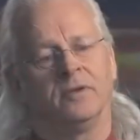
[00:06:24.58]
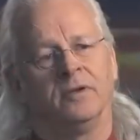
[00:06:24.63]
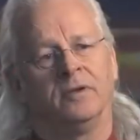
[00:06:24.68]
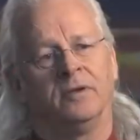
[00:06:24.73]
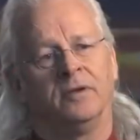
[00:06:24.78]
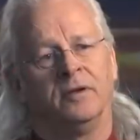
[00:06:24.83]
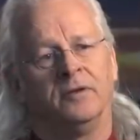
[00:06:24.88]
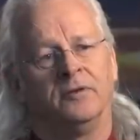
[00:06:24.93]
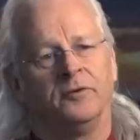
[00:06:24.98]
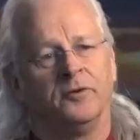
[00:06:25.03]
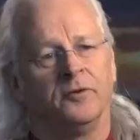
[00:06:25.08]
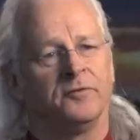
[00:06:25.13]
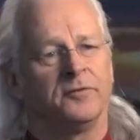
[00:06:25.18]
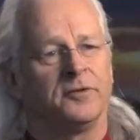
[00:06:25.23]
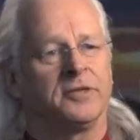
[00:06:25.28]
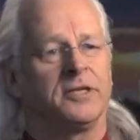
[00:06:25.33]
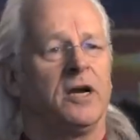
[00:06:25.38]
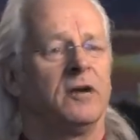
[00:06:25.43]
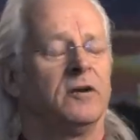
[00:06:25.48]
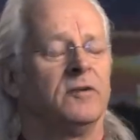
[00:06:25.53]
in, in your
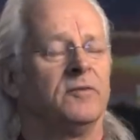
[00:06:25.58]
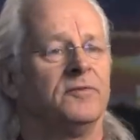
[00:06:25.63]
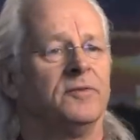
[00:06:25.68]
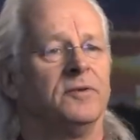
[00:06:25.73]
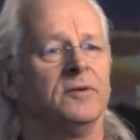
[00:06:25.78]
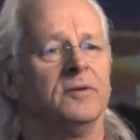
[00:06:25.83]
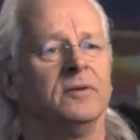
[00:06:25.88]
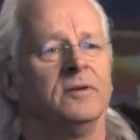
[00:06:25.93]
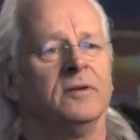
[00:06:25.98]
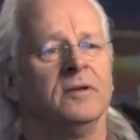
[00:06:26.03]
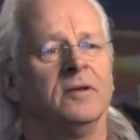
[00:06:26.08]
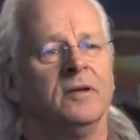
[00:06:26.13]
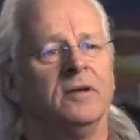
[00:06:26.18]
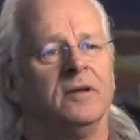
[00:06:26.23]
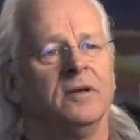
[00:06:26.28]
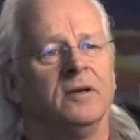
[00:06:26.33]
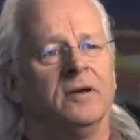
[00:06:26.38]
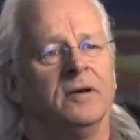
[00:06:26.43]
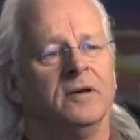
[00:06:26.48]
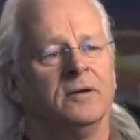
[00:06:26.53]
photography
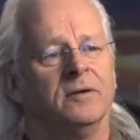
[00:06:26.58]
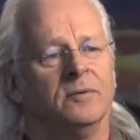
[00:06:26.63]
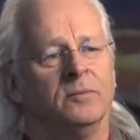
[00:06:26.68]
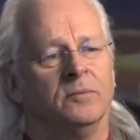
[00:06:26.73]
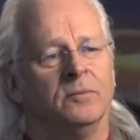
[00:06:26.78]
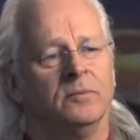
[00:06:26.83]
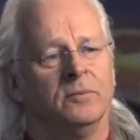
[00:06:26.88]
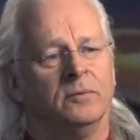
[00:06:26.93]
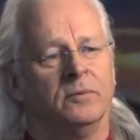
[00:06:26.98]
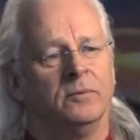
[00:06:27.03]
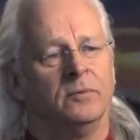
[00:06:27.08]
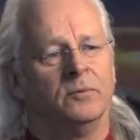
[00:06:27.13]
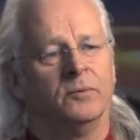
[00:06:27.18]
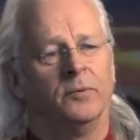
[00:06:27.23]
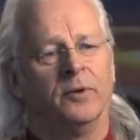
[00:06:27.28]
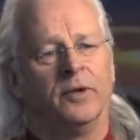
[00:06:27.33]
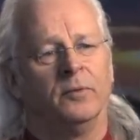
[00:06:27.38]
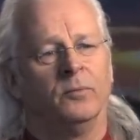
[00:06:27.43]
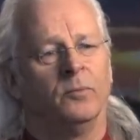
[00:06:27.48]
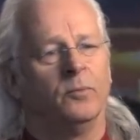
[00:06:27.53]
uh,
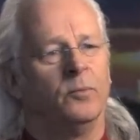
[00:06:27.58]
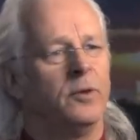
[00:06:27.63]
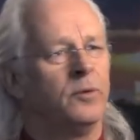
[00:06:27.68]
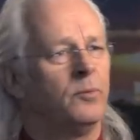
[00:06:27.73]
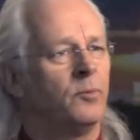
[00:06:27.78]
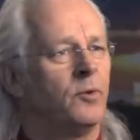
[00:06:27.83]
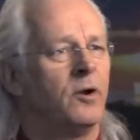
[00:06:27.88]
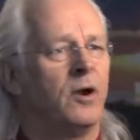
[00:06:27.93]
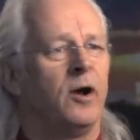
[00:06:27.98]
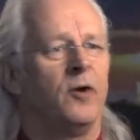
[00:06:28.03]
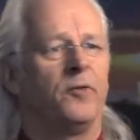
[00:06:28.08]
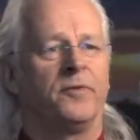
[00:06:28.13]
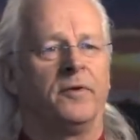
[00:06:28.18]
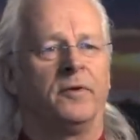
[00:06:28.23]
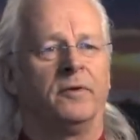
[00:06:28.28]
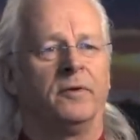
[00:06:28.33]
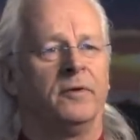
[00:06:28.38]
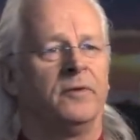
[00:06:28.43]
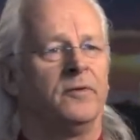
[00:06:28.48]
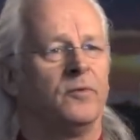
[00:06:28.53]
when, when we're out
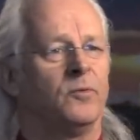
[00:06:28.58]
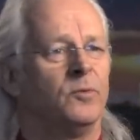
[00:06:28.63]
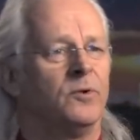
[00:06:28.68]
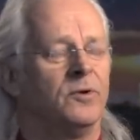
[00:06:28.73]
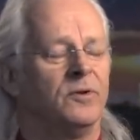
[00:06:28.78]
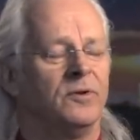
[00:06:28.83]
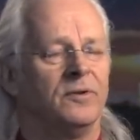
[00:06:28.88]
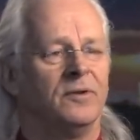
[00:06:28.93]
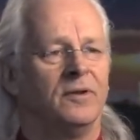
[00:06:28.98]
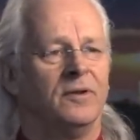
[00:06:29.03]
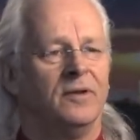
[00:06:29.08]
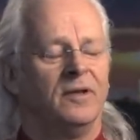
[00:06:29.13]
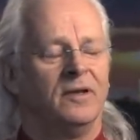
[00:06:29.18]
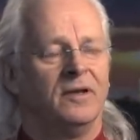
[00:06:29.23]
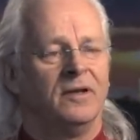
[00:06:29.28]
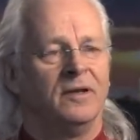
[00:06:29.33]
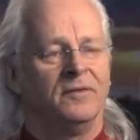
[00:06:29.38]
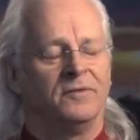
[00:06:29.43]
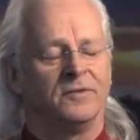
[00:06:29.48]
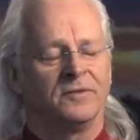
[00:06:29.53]
there in the world.
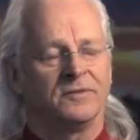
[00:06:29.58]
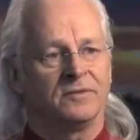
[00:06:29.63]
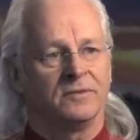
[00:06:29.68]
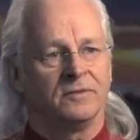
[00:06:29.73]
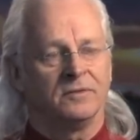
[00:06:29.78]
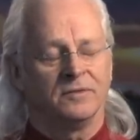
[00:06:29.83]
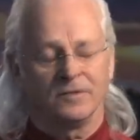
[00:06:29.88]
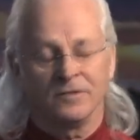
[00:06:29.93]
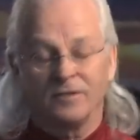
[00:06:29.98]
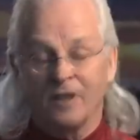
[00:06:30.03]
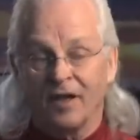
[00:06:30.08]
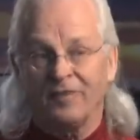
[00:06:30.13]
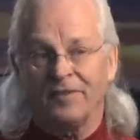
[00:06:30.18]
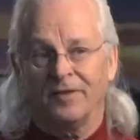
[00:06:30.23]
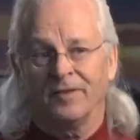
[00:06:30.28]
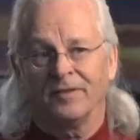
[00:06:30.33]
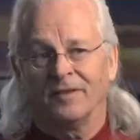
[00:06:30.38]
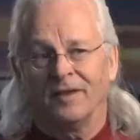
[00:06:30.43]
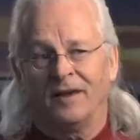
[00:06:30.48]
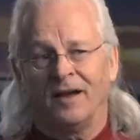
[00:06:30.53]
And there's, there's
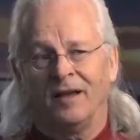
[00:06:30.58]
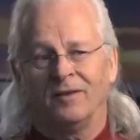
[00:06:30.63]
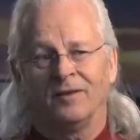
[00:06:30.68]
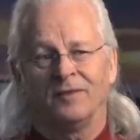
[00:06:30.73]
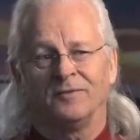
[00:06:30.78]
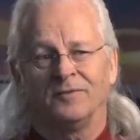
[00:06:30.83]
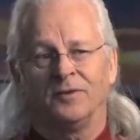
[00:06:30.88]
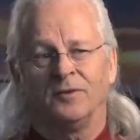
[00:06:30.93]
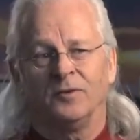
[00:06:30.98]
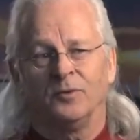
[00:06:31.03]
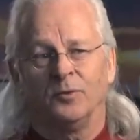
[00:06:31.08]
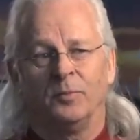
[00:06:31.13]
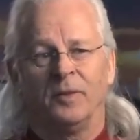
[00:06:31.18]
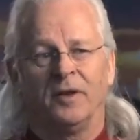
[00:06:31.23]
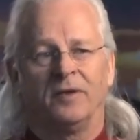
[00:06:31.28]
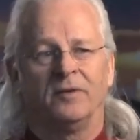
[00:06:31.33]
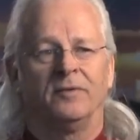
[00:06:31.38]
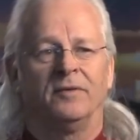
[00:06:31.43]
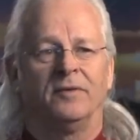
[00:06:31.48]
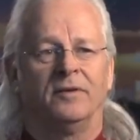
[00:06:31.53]
nothing that I love to do
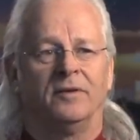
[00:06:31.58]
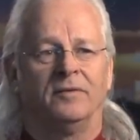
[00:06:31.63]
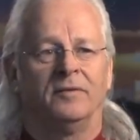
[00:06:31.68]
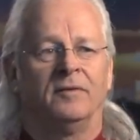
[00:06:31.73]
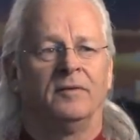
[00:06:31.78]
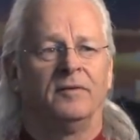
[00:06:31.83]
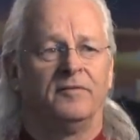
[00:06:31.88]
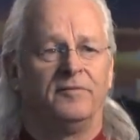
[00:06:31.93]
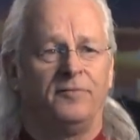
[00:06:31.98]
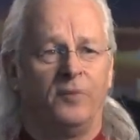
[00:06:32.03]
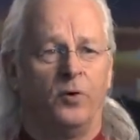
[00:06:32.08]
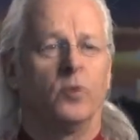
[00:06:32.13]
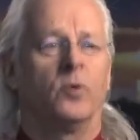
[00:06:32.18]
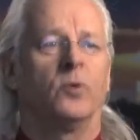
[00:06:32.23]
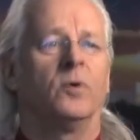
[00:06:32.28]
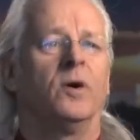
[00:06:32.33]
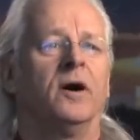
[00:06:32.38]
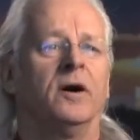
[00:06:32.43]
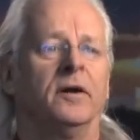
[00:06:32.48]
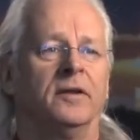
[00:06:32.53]
better than
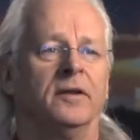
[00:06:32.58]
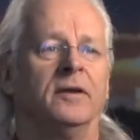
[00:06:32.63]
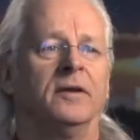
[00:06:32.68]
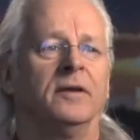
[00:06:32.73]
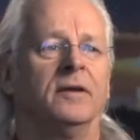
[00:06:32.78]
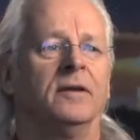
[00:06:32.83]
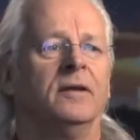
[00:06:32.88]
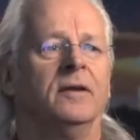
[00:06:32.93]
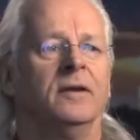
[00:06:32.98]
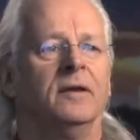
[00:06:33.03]
photo hunting